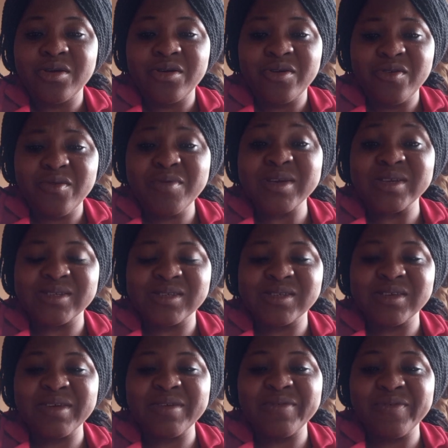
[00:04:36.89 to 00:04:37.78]
you may
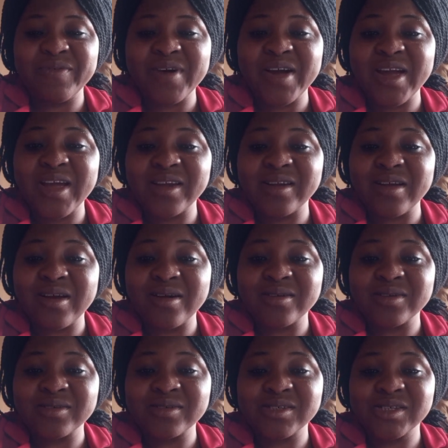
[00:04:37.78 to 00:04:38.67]
still find
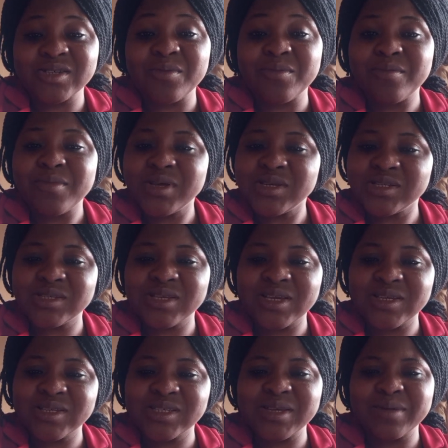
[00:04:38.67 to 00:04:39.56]
out some
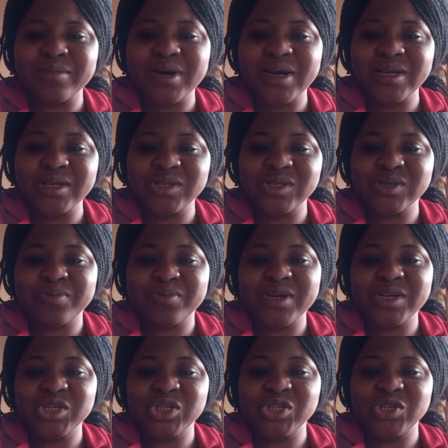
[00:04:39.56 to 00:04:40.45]
mistakes in my
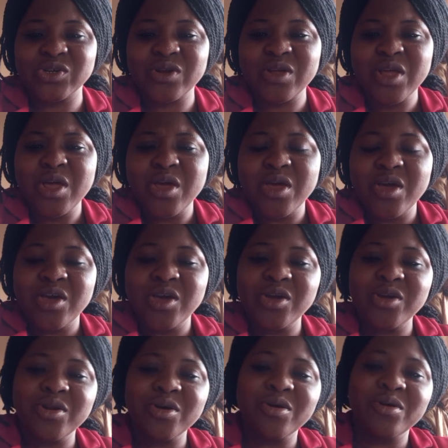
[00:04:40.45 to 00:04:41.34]
expression.
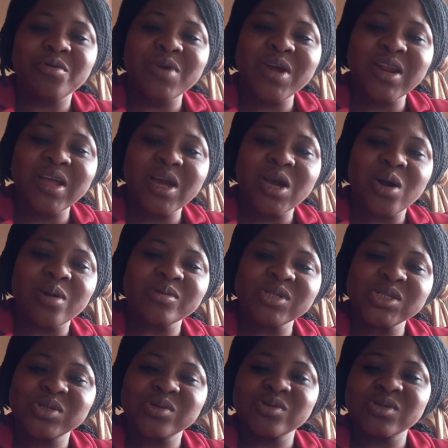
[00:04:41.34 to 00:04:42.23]
When it
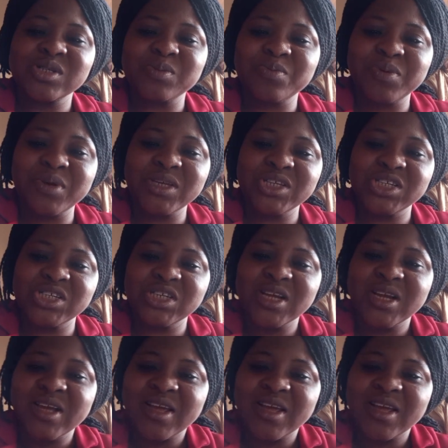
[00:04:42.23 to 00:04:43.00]
comes to speech,